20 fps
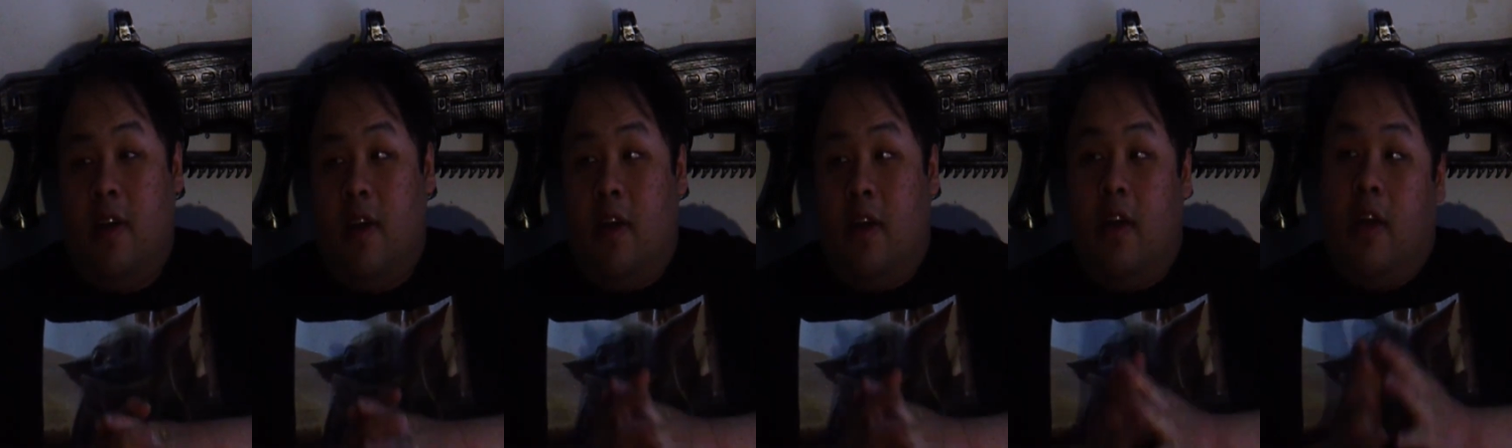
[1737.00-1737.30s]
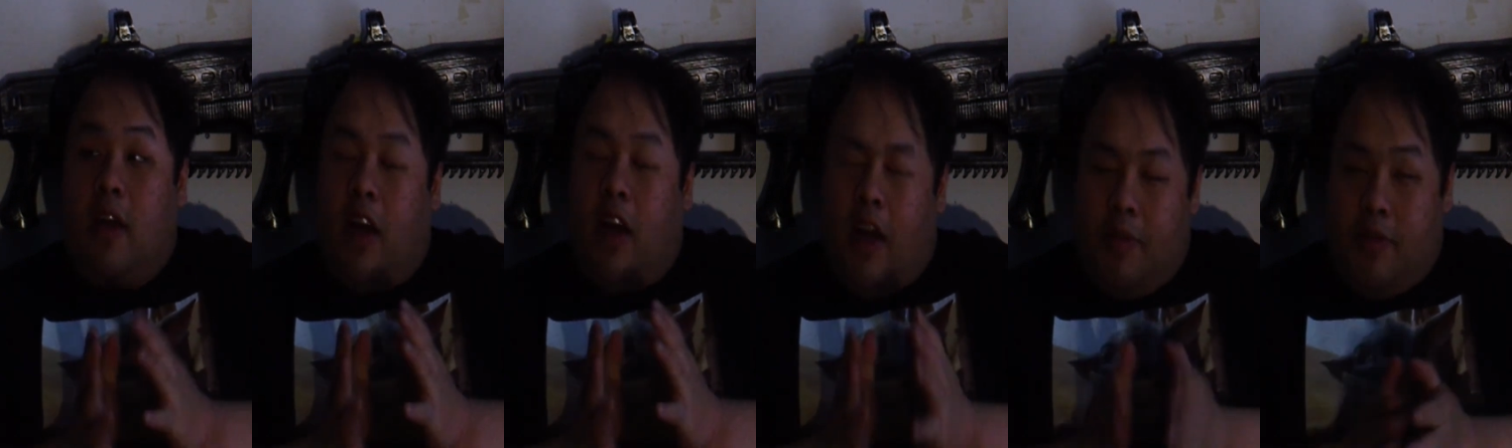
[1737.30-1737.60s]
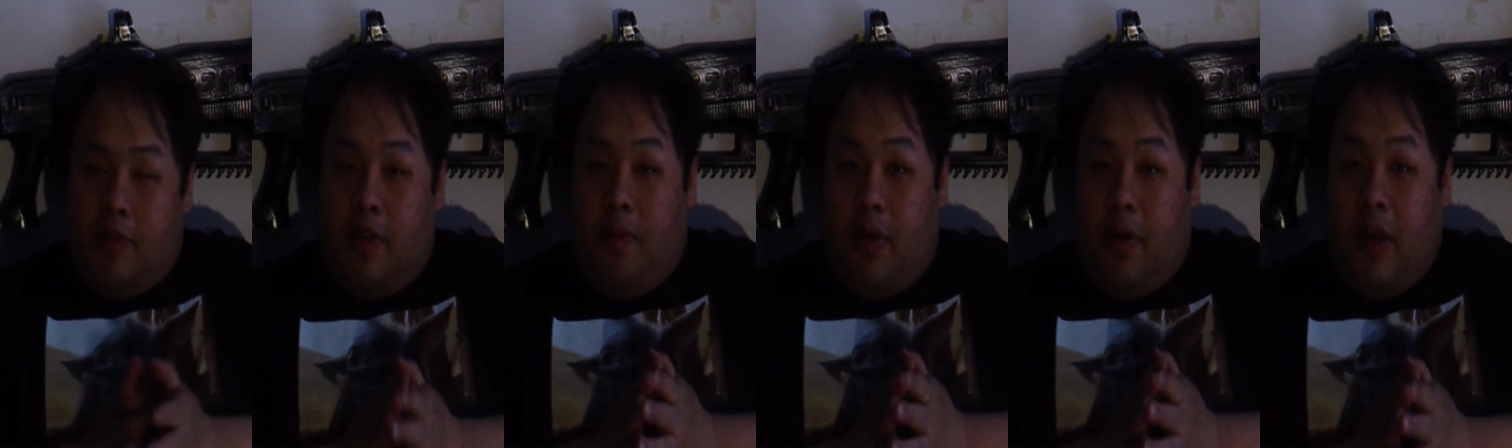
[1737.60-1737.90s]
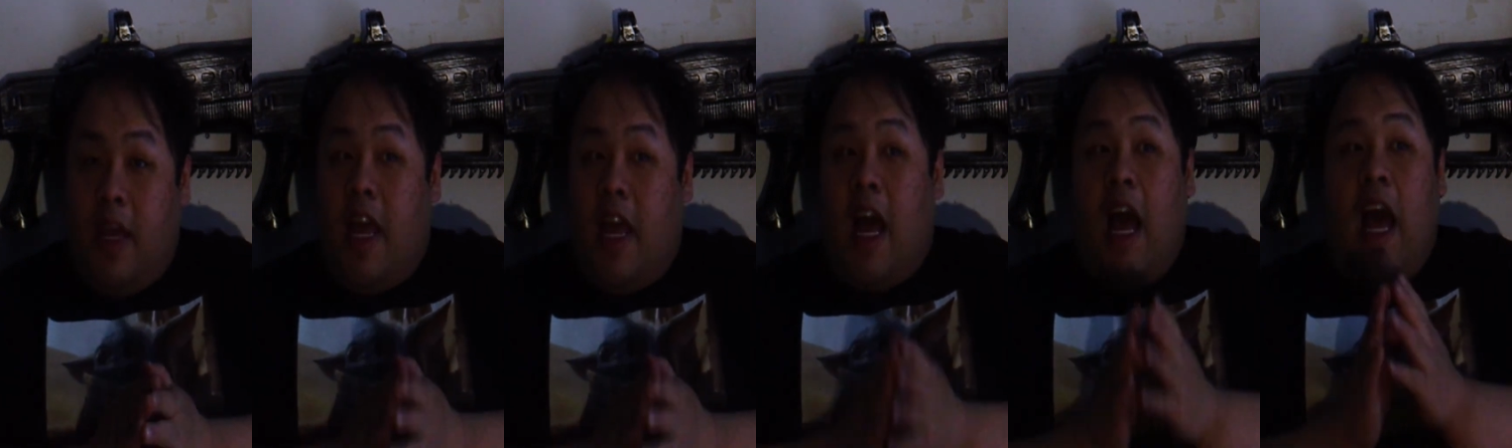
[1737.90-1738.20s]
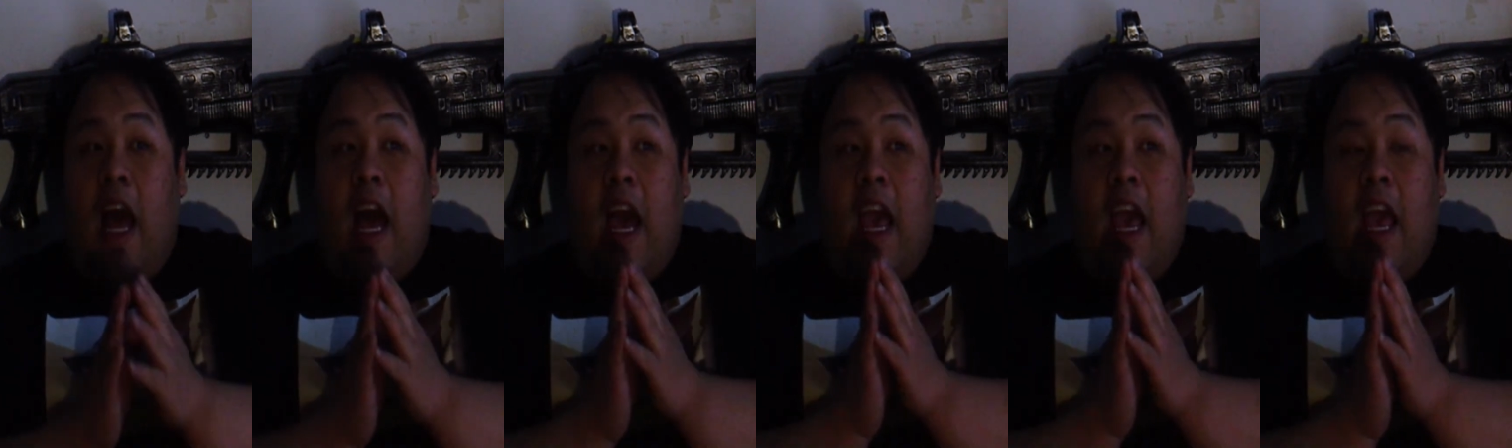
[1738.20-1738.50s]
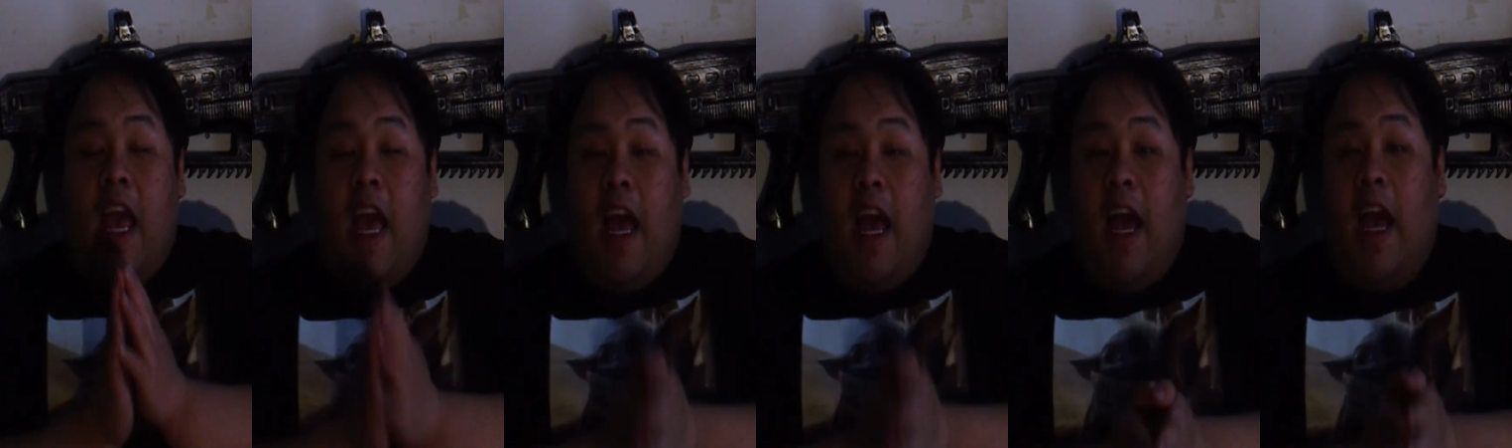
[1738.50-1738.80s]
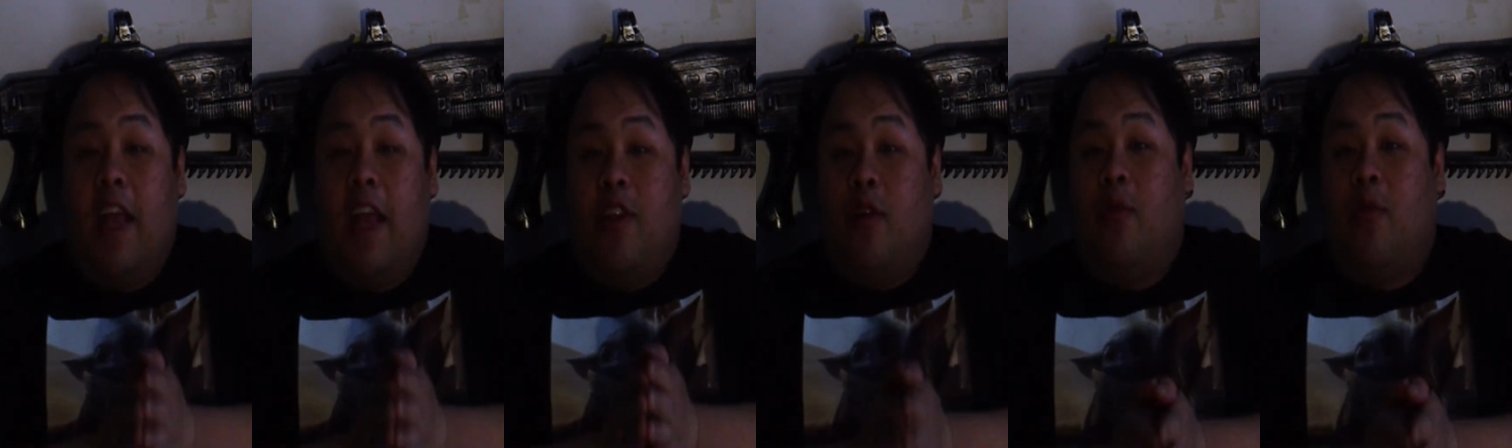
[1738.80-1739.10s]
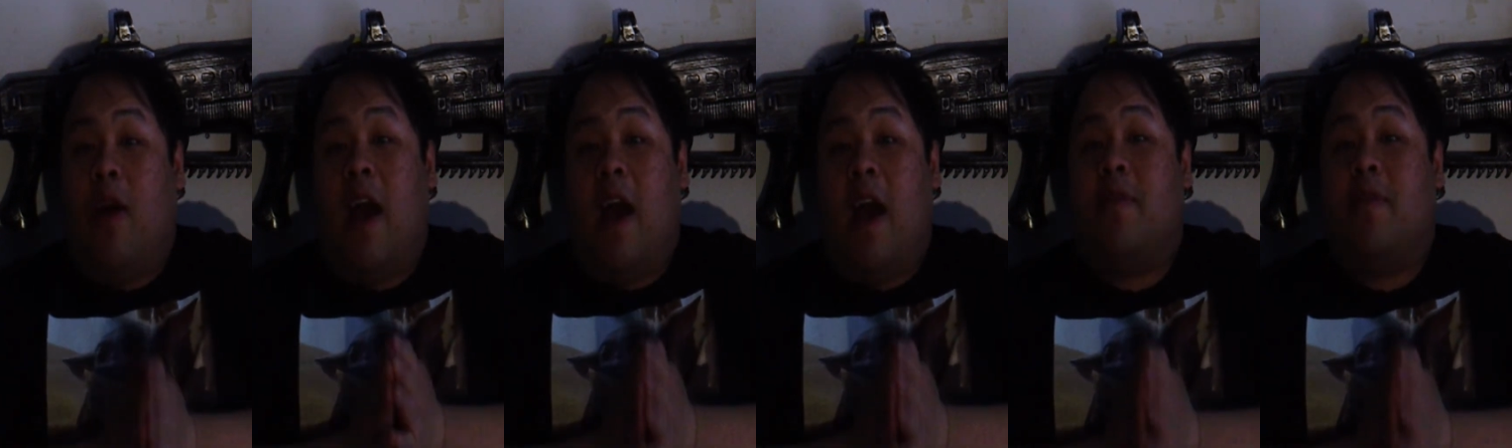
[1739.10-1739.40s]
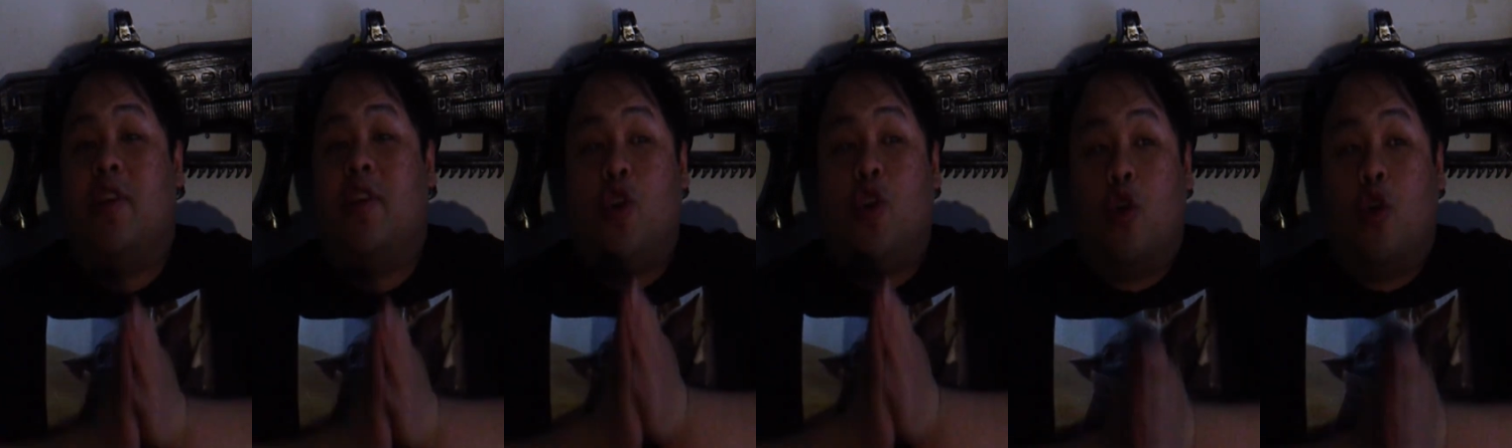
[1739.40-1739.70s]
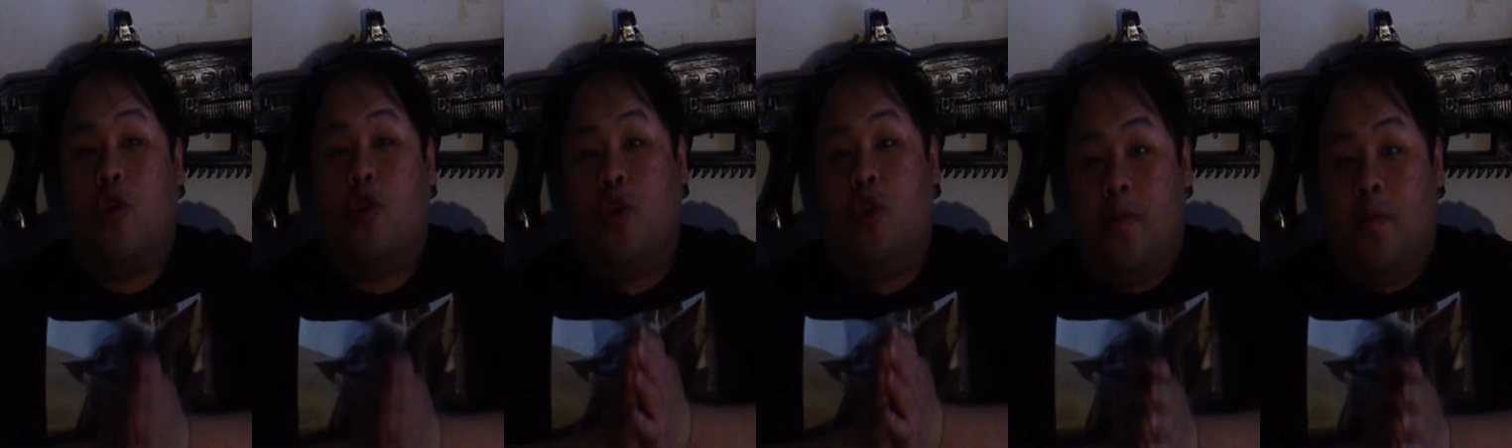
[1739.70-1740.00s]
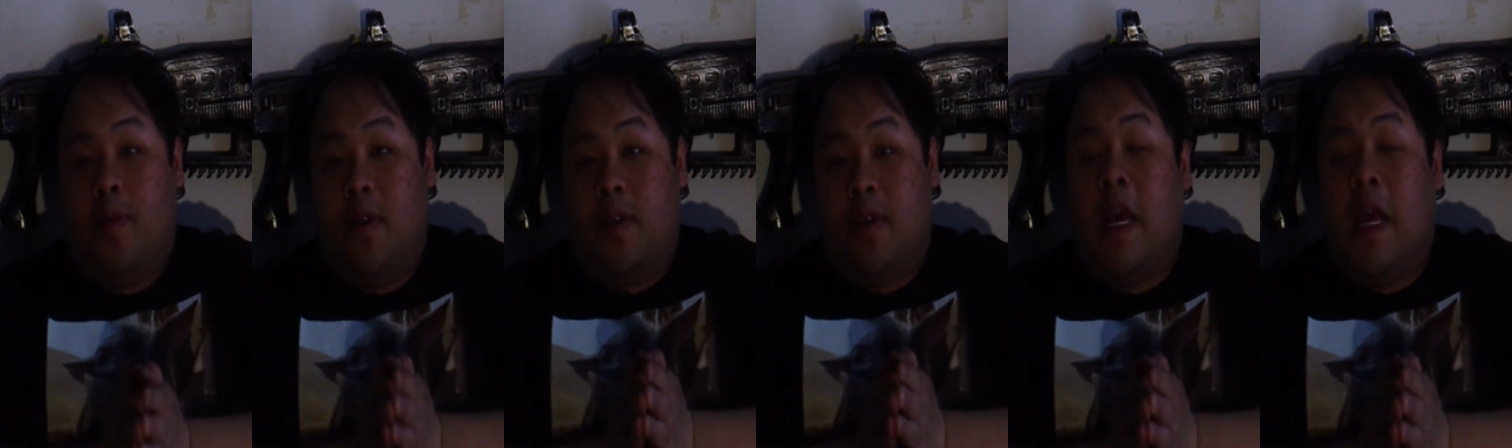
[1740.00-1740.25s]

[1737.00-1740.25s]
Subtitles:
Up to a point. I don't have the Shore Troopers.